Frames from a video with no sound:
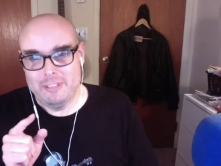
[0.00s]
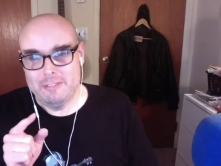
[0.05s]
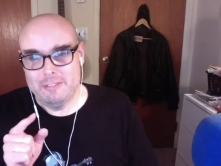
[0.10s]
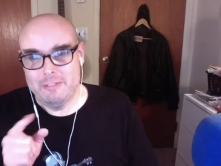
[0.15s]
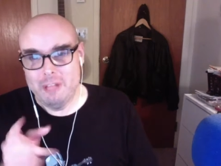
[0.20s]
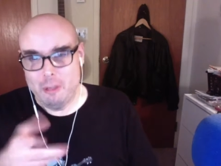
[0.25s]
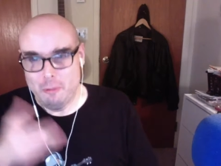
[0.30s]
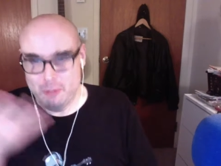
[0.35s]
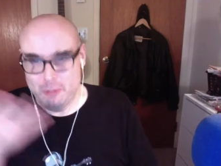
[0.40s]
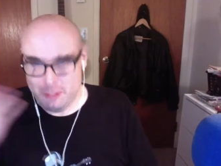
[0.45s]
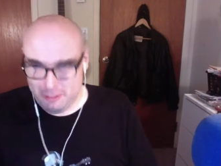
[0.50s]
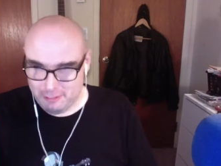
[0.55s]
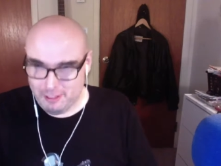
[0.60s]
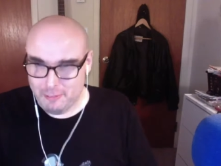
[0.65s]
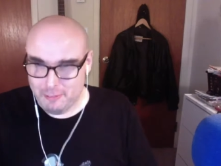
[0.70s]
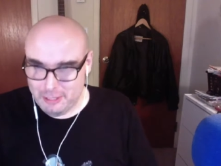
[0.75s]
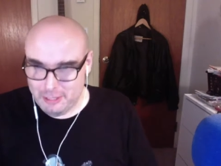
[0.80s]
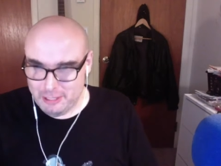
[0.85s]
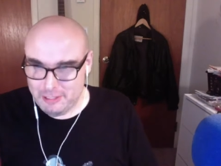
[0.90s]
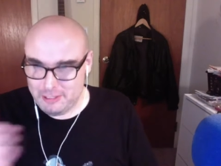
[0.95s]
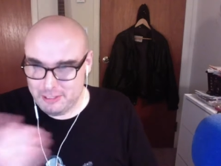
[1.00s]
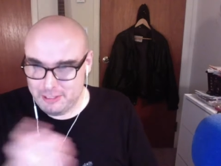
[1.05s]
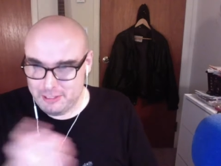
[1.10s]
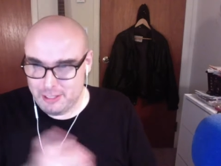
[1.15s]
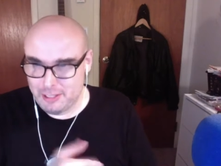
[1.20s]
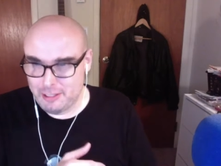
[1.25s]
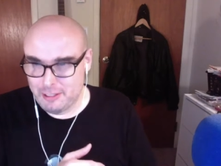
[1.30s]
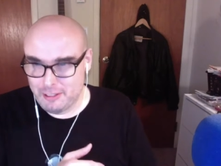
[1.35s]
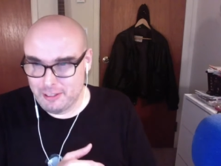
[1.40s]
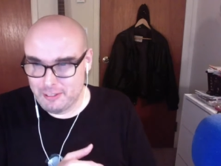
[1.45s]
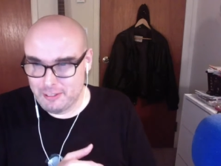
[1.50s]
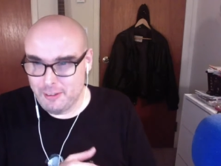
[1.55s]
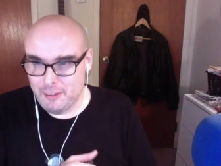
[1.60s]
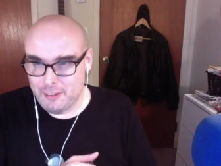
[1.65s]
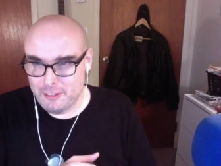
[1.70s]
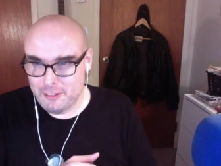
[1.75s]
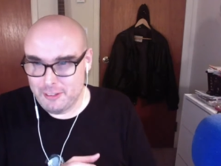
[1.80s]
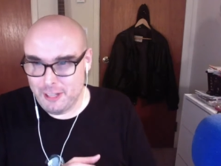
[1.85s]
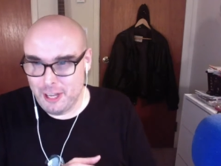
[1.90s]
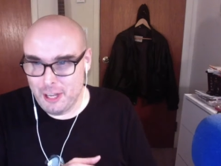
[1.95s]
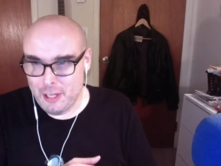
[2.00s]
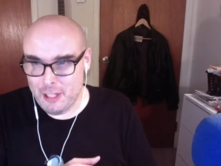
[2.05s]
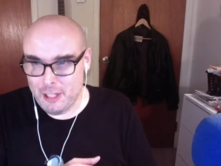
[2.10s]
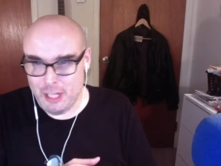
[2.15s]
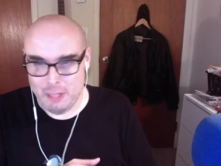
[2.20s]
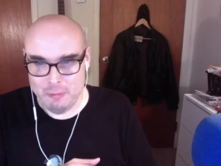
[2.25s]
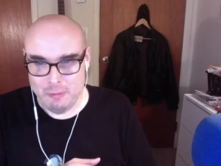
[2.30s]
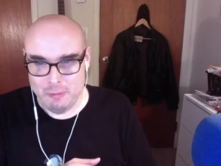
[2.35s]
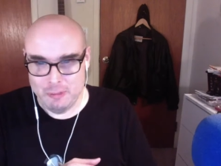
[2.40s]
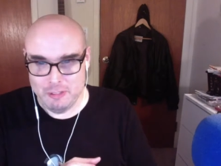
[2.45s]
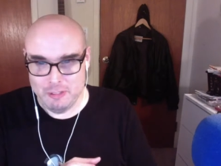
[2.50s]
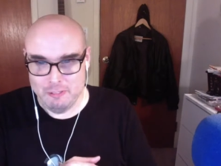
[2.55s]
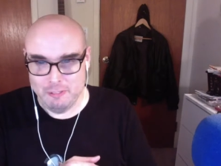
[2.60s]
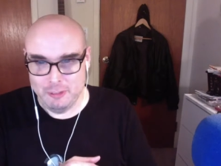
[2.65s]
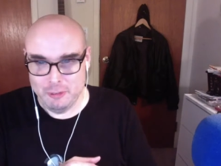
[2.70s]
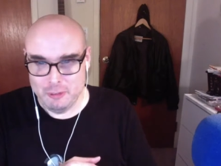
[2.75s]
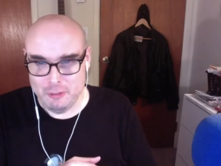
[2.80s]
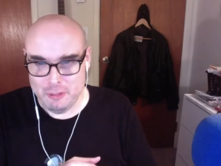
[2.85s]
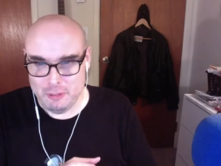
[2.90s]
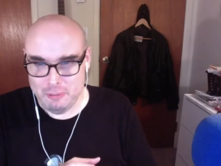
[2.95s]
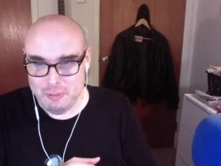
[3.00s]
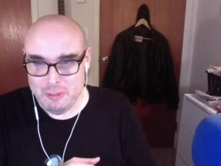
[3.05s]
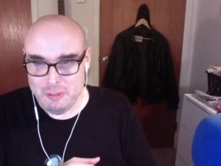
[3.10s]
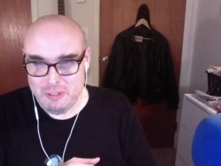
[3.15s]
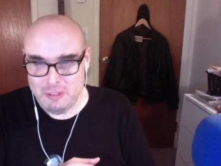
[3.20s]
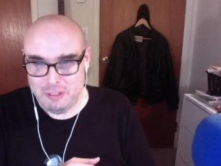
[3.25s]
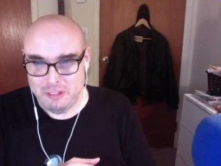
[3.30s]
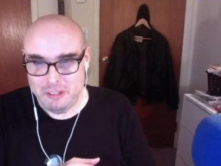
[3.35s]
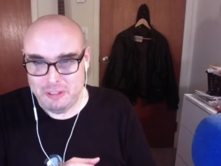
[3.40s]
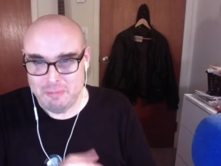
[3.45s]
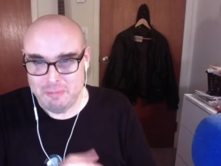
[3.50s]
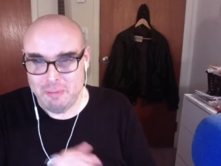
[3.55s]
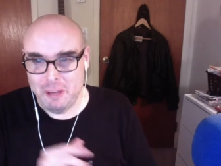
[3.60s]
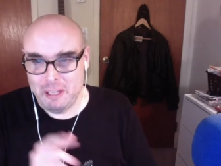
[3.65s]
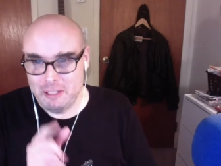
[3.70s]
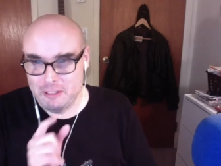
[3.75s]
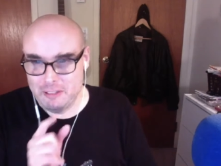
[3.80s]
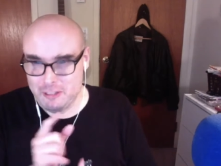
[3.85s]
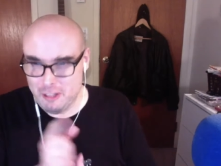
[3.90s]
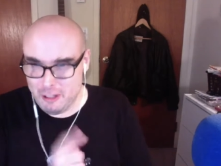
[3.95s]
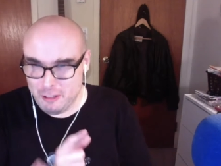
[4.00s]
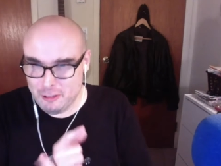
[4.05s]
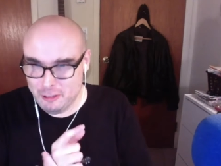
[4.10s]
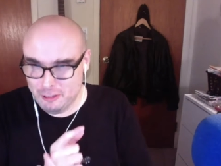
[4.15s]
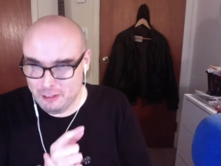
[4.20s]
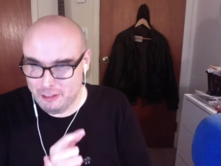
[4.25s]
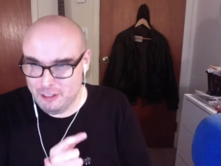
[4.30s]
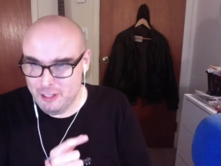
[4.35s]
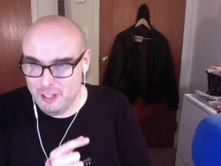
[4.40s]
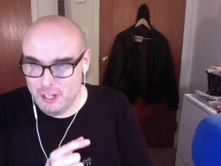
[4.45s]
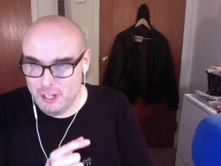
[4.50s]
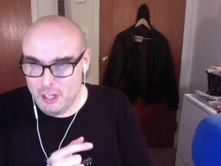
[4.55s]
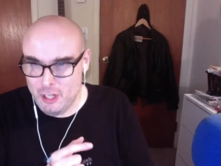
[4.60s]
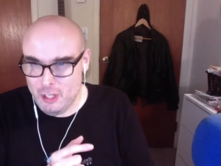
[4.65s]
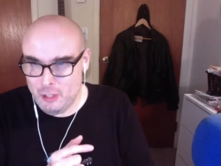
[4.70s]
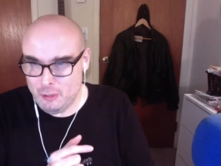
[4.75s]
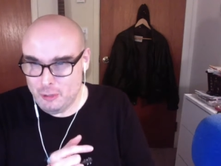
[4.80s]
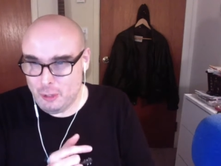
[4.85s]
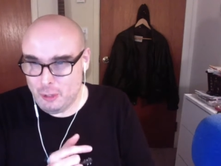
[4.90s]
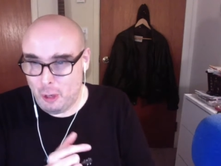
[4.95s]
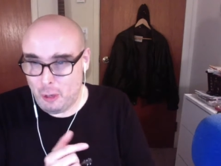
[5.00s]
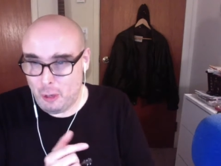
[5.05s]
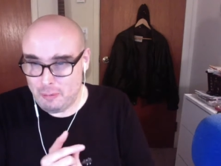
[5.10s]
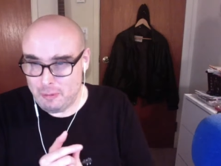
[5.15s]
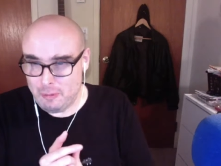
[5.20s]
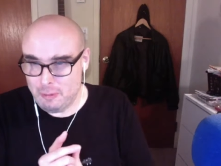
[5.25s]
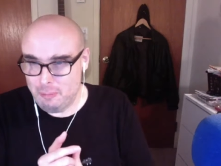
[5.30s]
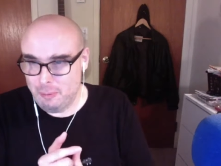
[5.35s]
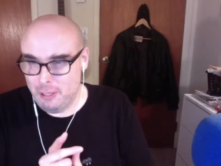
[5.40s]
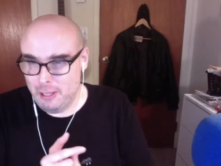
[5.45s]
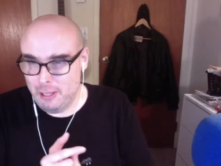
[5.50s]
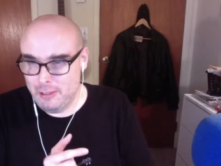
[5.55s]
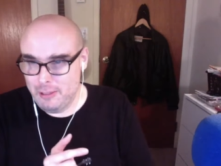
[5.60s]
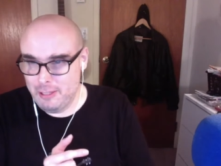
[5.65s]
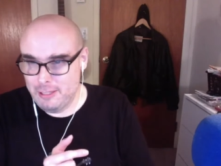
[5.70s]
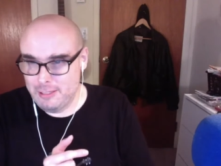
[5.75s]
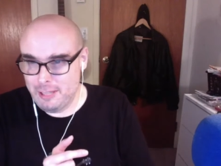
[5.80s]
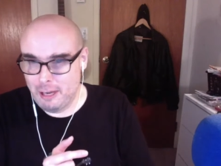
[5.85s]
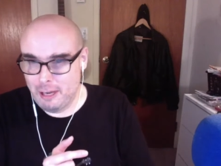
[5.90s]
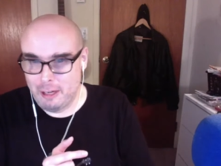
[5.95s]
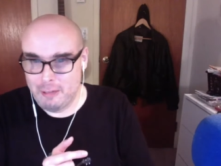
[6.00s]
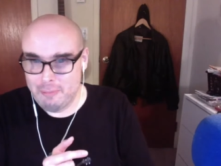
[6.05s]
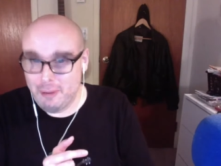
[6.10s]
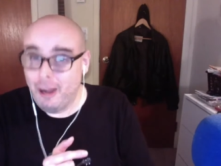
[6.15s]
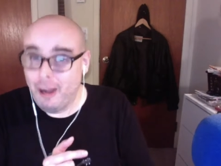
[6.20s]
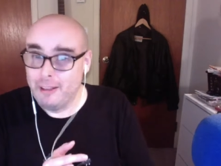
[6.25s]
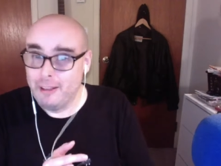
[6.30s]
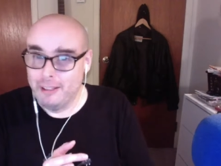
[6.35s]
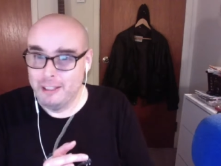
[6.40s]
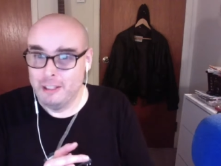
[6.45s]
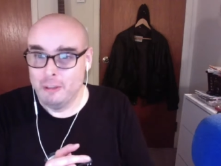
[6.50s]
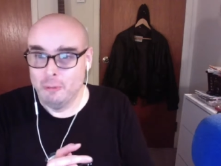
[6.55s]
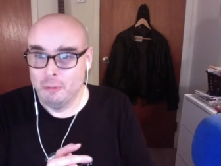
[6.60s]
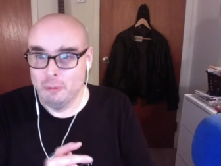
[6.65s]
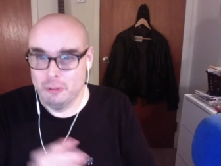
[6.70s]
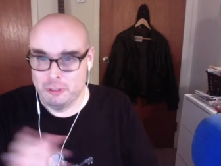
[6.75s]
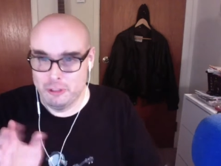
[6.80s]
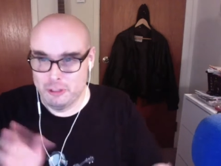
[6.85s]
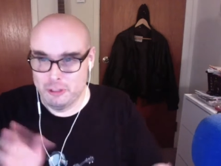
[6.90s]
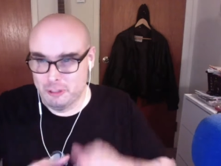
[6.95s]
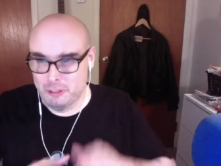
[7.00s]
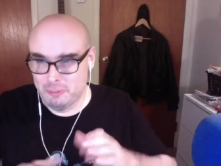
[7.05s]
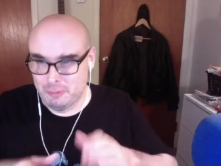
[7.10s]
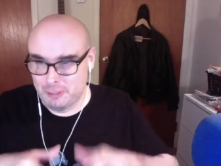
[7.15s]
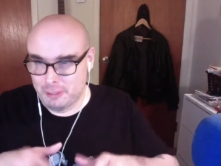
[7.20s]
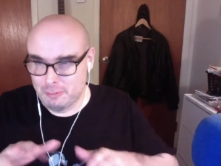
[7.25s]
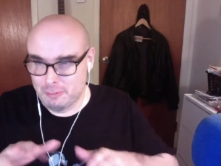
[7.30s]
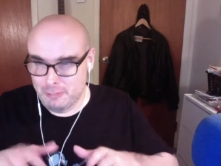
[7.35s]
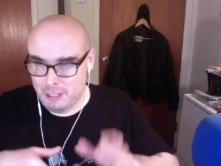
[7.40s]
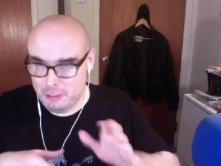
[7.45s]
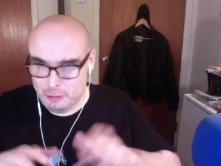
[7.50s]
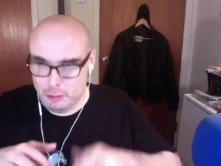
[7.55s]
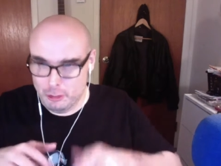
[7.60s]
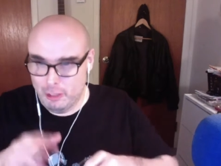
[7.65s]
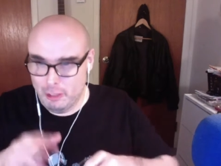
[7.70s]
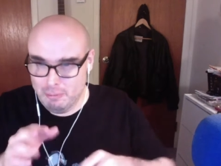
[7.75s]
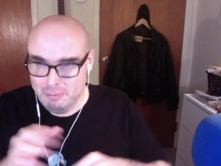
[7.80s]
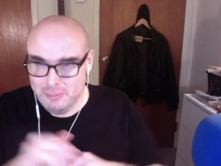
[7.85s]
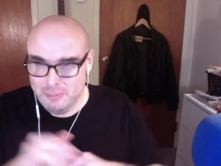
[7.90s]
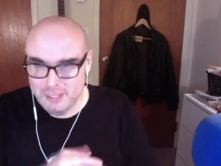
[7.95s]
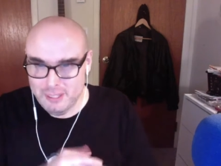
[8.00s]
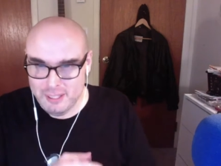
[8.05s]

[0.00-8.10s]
He was of Lebanese descent on his father's side and was influenced musically by his uncle, who taught him to play the tarabaki, which is a drum,